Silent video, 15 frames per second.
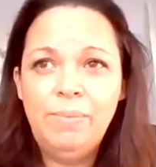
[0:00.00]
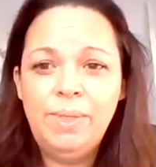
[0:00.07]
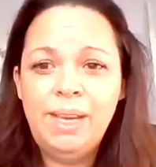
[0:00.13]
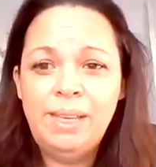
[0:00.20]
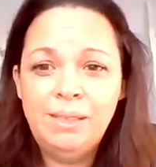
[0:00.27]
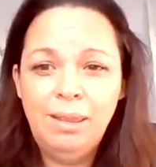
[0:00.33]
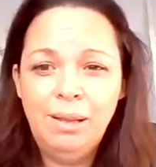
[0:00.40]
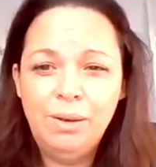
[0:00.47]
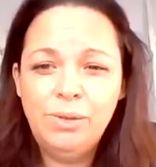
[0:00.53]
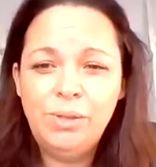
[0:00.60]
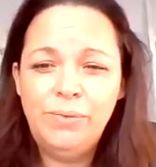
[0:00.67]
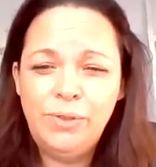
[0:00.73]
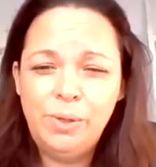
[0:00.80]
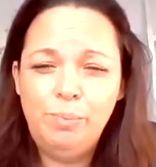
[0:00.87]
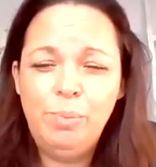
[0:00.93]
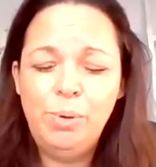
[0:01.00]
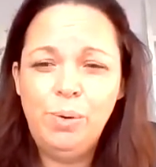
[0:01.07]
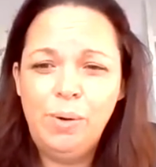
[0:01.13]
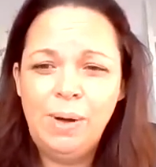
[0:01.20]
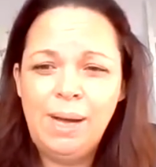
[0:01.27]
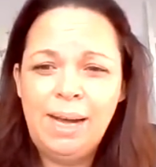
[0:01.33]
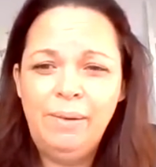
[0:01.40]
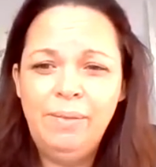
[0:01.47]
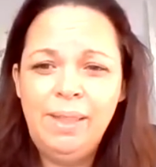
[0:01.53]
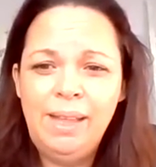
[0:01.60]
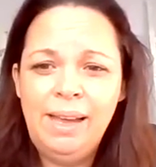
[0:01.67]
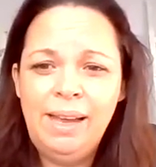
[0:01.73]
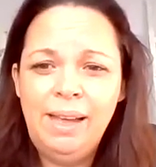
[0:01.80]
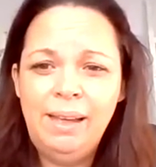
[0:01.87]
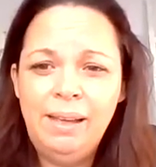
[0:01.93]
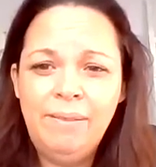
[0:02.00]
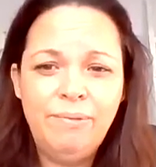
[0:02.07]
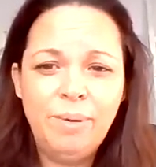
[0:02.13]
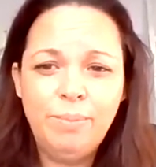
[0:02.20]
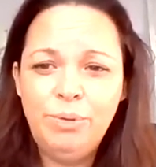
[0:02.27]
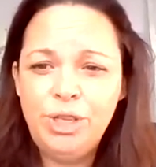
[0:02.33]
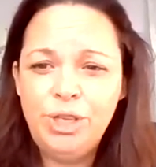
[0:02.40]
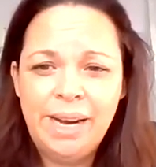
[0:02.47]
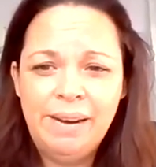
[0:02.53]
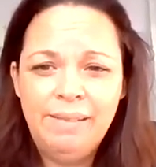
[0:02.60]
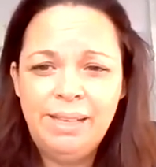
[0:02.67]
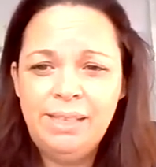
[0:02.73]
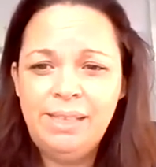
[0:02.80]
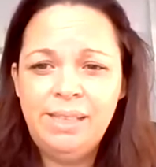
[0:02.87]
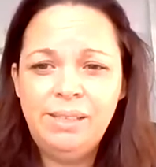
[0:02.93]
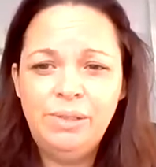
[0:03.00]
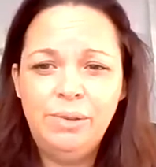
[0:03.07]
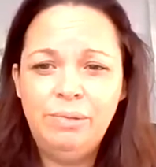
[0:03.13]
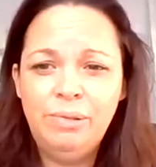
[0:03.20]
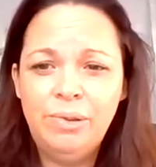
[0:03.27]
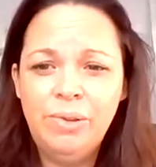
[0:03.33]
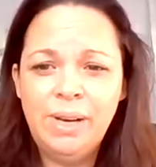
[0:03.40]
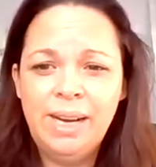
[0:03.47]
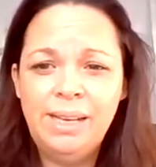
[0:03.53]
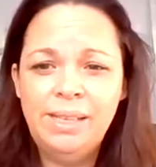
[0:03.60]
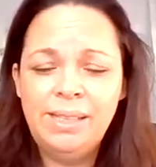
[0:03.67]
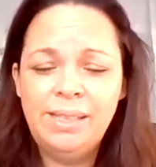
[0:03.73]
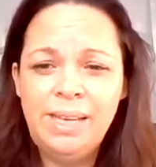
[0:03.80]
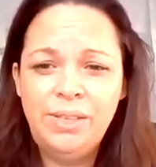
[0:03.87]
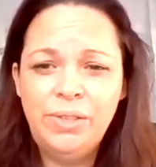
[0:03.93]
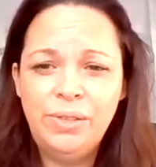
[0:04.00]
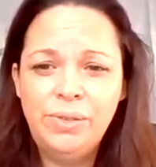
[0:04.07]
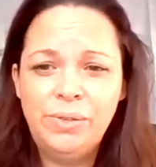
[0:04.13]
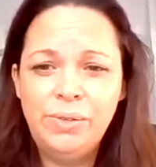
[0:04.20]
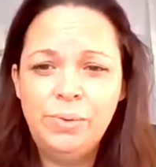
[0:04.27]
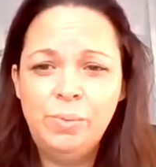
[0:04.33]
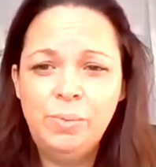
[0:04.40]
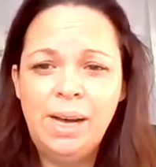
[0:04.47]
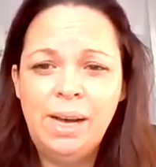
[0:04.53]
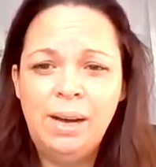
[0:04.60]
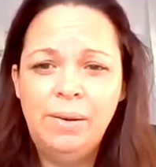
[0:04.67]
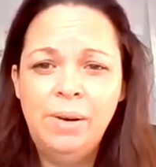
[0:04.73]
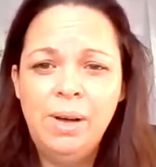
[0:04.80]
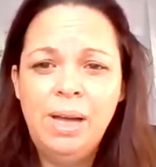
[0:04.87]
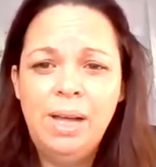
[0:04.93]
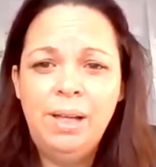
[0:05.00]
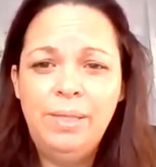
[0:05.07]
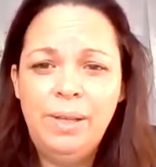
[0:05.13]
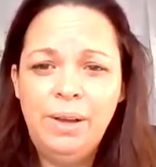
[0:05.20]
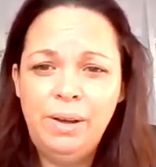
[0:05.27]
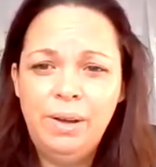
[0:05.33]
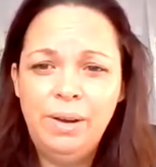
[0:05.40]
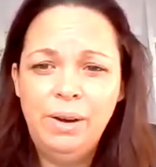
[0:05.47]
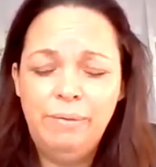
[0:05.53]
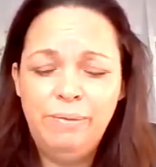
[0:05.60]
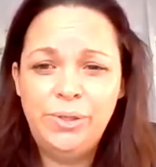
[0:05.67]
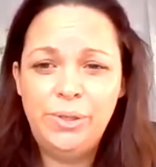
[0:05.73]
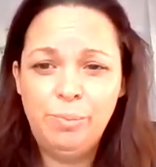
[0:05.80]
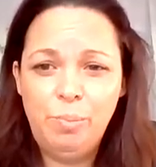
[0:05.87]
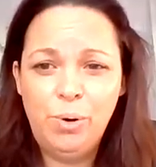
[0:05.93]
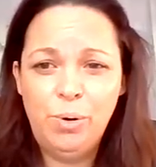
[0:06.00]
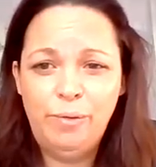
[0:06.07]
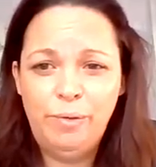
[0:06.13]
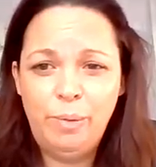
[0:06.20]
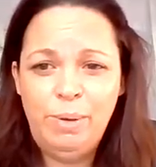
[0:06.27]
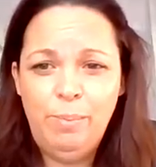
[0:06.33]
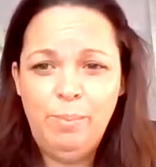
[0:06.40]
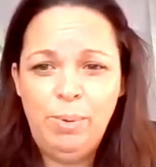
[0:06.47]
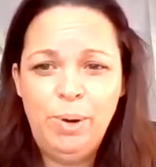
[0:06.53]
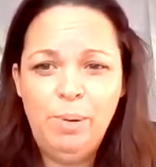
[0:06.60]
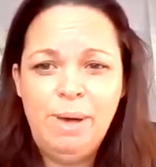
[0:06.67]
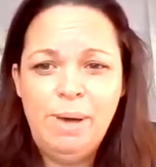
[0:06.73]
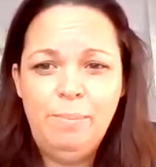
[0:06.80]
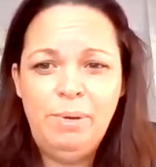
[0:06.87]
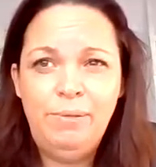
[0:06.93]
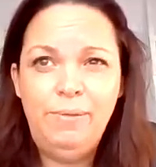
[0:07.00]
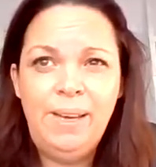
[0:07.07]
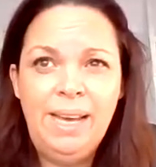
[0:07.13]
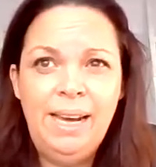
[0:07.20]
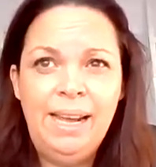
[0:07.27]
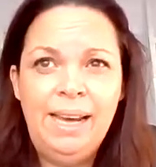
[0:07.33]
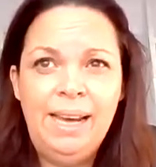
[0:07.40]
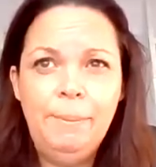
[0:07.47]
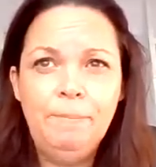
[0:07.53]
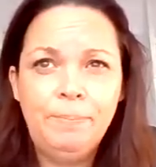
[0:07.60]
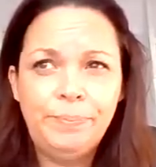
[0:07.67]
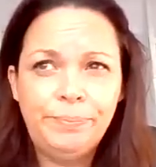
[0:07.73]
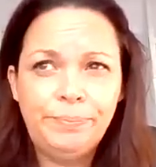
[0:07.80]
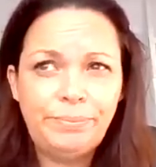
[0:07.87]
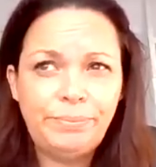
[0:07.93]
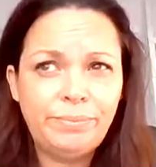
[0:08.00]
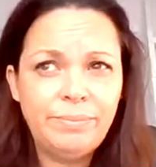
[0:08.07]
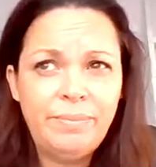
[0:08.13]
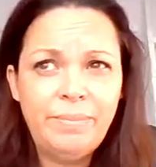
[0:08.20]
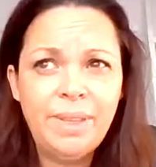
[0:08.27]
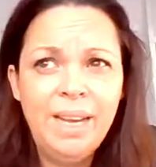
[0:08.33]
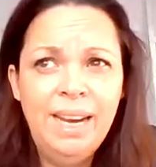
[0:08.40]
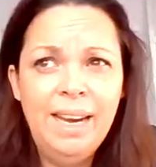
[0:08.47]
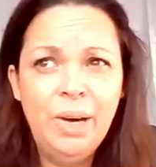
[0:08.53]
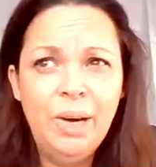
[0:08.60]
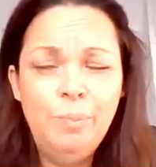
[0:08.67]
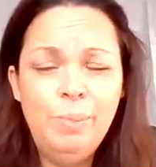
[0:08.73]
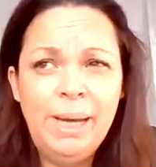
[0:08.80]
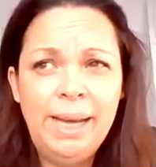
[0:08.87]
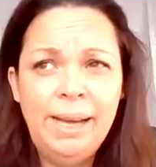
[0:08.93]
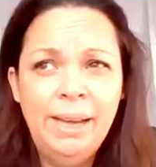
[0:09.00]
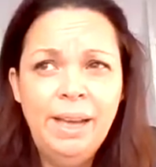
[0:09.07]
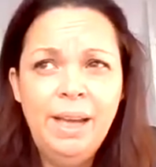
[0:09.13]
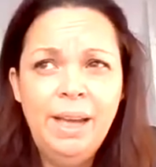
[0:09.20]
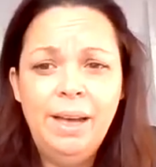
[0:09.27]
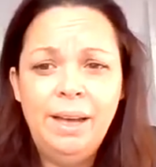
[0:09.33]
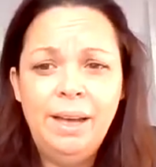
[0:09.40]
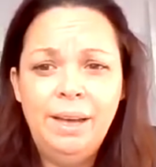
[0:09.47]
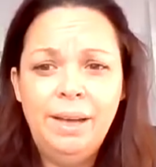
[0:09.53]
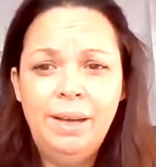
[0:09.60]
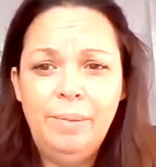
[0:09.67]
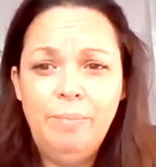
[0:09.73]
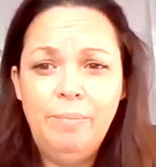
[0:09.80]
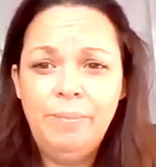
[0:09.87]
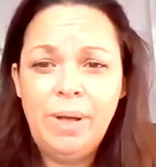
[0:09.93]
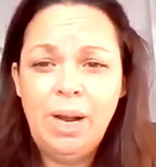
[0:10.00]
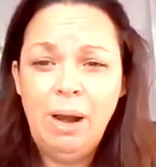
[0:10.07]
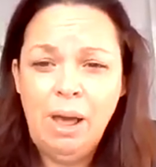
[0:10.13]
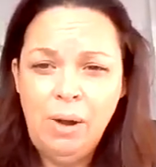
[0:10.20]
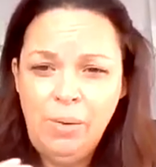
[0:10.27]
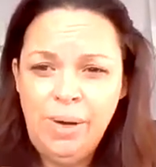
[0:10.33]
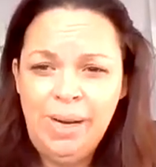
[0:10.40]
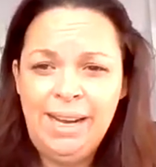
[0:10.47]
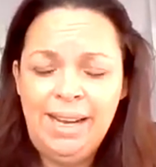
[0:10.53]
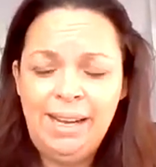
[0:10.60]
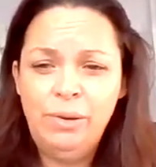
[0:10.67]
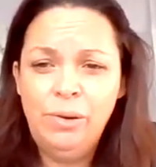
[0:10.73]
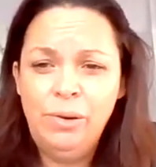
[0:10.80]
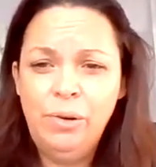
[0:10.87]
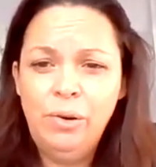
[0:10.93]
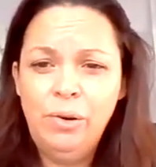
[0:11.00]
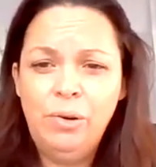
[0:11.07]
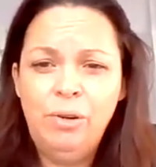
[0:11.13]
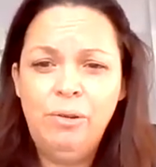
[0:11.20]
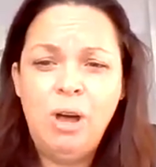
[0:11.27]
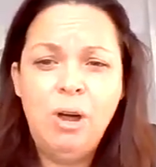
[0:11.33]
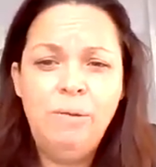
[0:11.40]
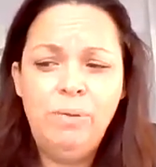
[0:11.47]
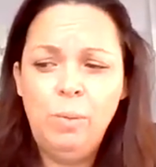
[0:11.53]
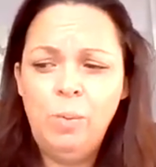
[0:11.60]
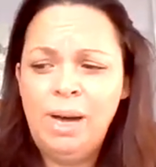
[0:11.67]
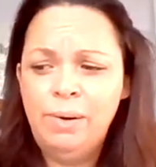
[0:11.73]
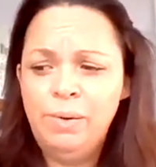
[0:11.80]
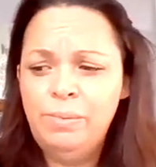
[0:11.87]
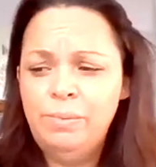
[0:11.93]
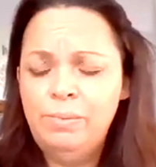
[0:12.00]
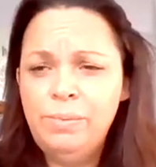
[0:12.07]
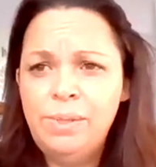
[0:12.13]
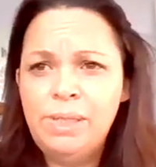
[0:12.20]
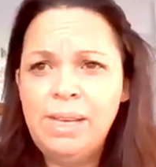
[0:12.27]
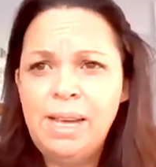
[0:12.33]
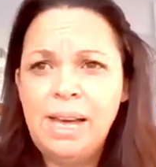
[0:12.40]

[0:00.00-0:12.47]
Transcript: There's lots of support out there from charities and other organisations as well that can offer support for people who are maybe feeling a little bit alone in it all or overwhelmed.